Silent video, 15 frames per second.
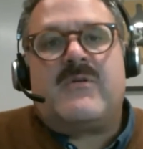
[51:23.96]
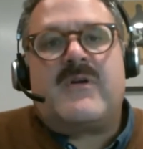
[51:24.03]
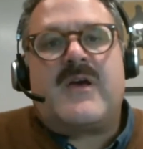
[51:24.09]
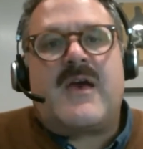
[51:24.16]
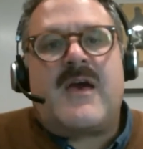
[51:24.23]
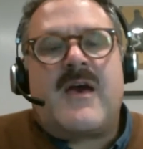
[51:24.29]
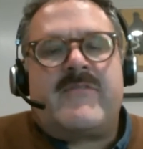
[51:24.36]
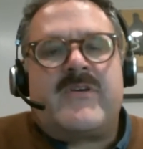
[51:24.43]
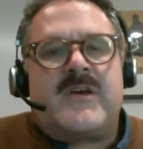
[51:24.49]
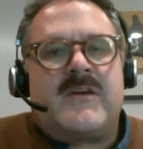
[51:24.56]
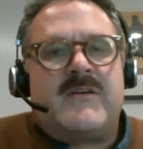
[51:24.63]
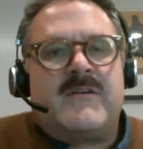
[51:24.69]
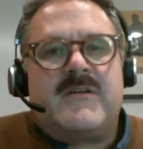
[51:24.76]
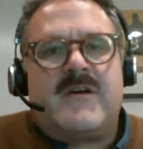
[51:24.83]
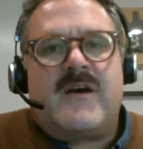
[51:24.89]

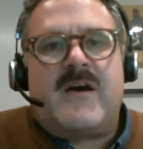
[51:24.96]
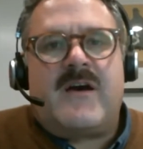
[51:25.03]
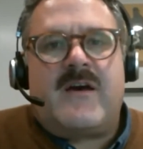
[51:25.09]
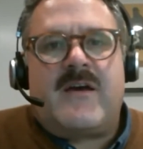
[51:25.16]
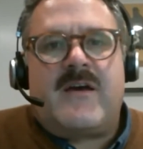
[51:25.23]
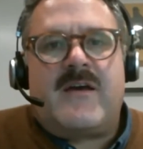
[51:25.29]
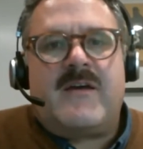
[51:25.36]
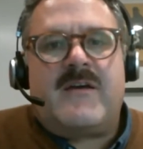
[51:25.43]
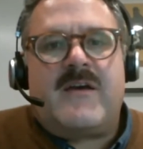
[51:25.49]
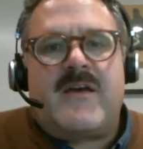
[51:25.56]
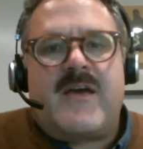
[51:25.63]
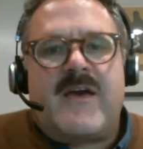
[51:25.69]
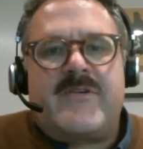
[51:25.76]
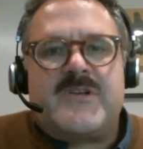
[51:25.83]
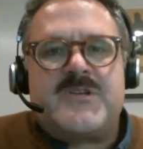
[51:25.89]
having
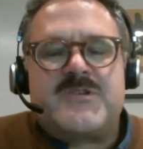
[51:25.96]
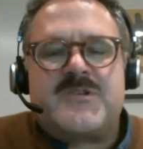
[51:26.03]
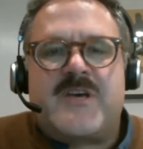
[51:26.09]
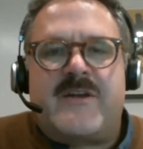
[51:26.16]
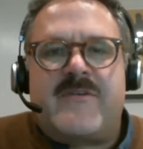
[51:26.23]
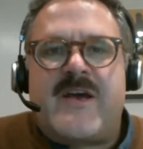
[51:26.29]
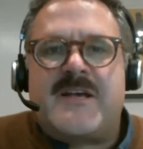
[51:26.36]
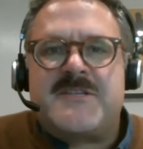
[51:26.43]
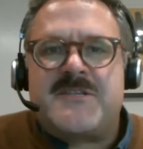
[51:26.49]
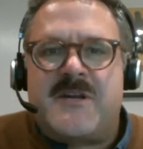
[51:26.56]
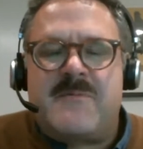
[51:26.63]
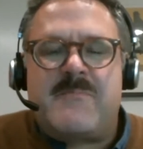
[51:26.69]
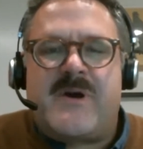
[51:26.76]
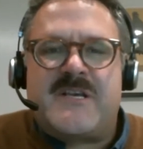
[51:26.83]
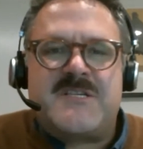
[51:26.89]
just kind of
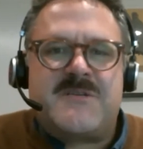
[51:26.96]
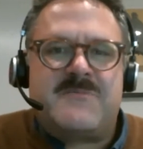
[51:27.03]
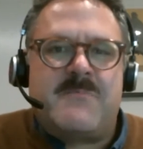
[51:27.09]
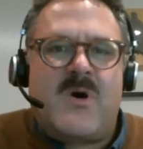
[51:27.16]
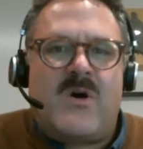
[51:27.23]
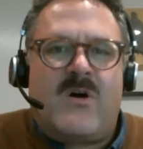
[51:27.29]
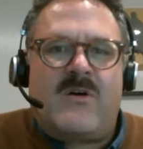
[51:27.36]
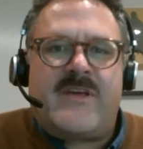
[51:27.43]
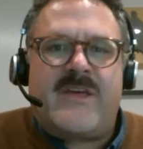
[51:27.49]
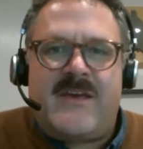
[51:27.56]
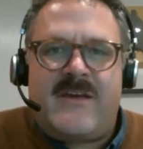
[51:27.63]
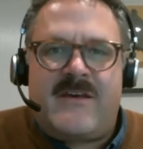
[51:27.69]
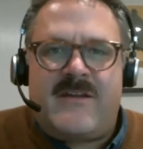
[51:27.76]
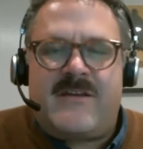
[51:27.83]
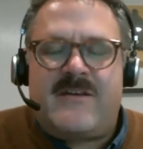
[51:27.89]
exited my small
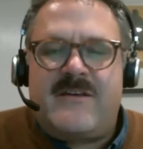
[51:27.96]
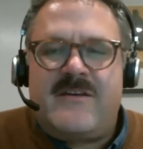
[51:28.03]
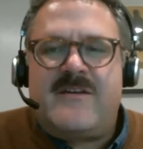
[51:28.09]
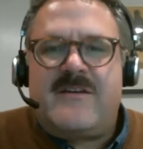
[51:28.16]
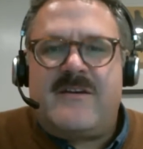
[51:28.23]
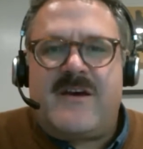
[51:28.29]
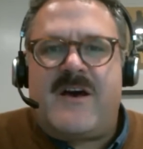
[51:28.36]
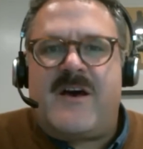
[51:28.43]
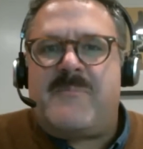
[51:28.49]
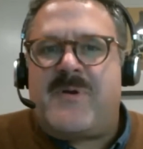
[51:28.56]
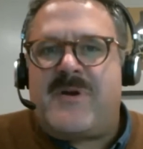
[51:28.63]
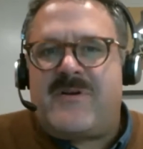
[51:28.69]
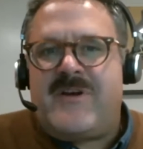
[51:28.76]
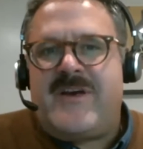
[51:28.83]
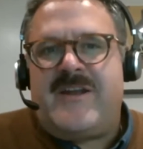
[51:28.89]
kid
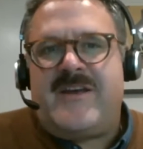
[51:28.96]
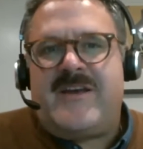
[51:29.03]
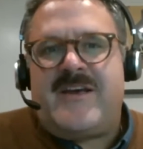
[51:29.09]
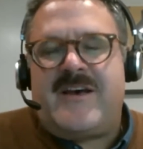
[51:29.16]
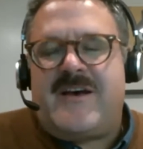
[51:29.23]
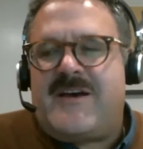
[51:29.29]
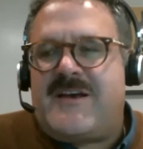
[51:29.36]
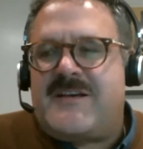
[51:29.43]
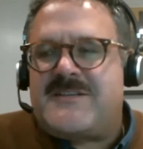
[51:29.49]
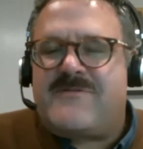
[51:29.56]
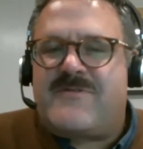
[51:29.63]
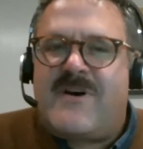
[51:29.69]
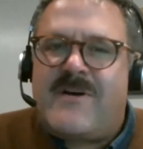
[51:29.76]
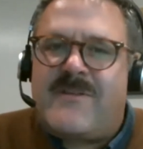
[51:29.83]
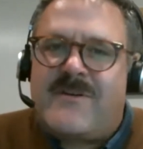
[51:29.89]
period as a
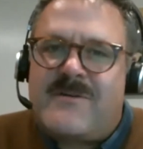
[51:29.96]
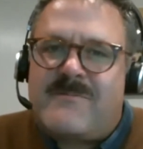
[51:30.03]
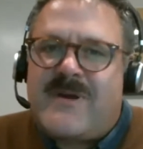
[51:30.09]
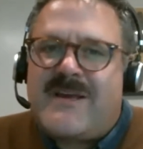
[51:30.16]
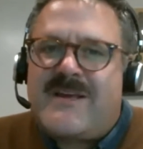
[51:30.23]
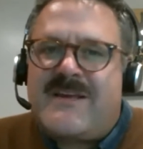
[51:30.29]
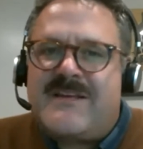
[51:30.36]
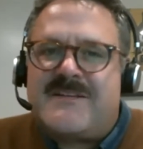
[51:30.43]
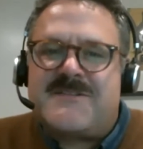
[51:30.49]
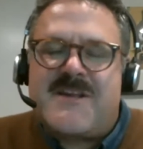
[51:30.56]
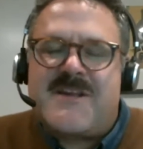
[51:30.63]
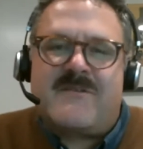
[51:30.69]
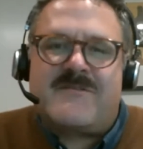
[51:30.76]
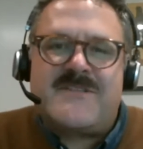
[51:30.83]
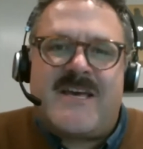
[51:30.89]
father, my kid is
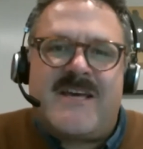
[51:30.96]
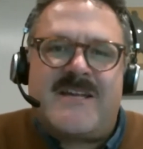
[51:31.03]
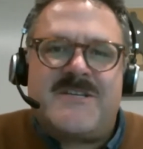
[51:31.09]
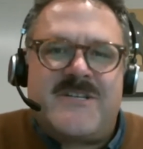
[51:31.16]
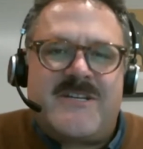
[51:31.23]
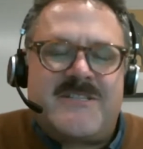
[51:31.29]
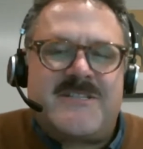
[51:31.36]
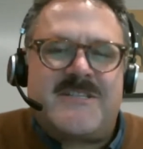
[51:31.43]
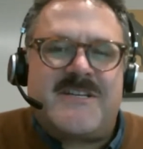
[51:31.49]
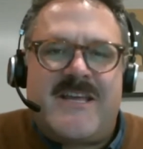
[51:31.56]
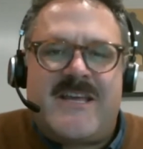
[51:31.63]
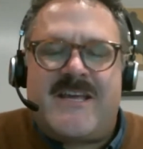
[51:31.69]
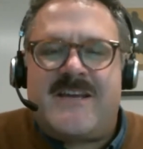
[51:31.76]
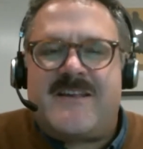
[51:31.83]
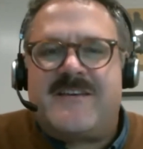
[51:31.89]
now 10. She doesn't
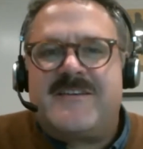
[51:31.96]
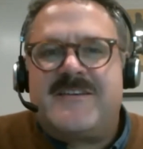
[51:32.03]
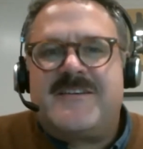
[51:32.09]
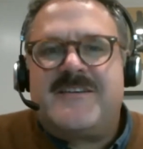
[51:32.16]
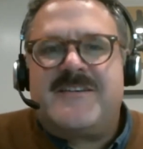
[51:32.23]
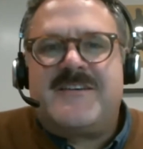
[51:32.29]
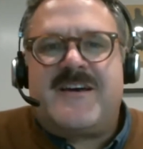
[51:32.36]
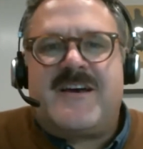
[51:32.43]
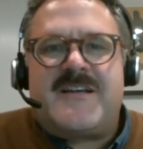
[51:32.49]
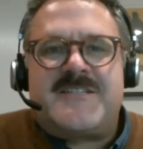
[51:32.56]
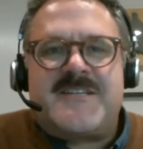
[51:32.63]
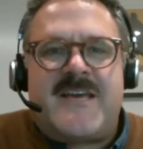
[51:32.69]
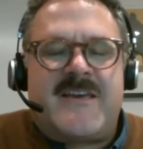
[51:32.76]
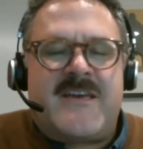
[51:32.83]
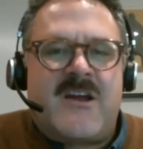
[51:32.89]
need
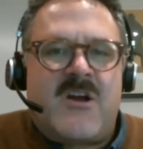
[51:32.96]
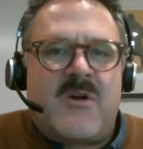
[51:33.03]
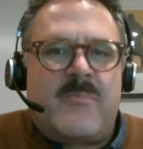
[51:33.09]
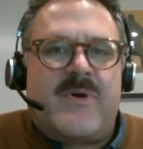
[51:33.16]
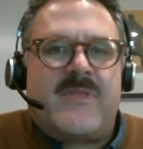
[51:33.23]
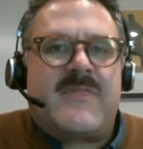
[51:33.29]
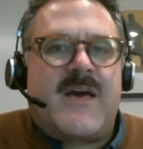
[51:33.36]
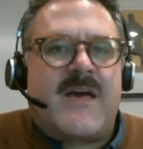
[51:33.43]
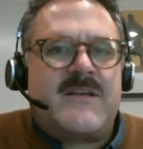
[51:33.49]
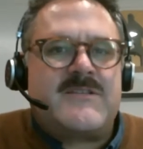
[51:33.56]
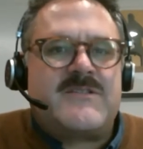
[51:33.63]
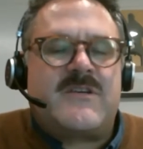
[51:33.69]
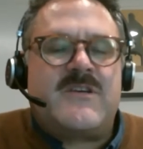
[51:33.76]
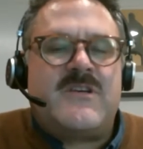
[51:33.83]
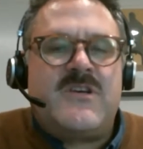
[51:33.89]
daycare, but that
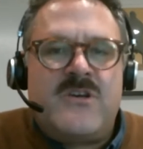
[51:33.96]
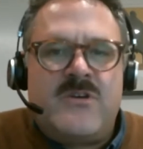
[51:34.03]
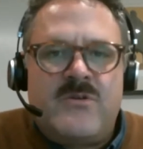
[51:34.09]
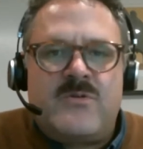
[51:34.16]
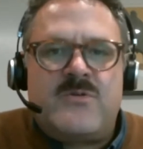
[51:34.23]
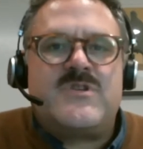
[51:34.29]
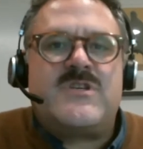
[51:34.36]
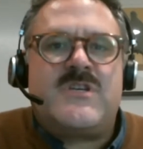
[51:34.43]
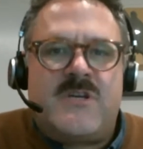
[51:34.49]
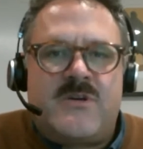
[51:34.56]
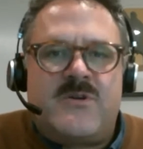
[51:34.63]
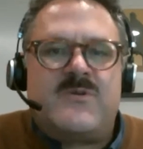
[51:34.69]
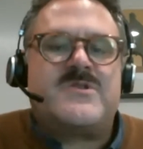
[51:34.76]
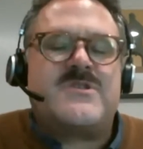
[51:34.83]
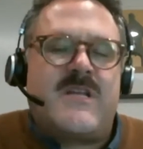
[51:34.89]
is a
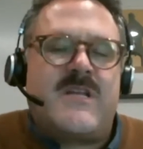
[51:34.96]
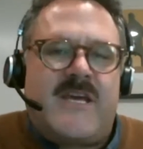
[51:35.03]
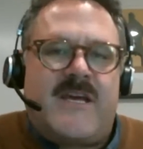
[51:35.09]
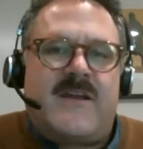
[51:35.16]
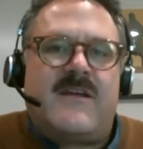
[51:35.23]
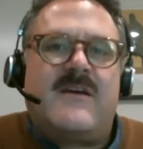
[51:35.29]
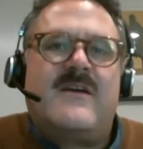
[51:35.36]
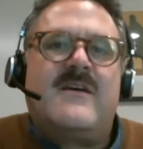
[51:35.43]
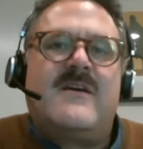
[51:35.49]
huge need.